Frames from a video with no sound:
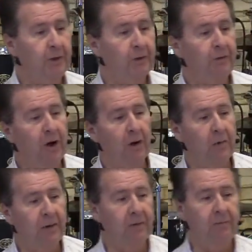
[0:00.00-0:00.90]
to follow
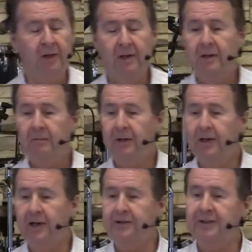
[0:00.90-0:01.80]
him
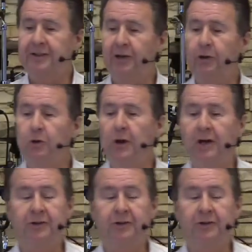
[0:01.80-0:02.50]
because they said, who else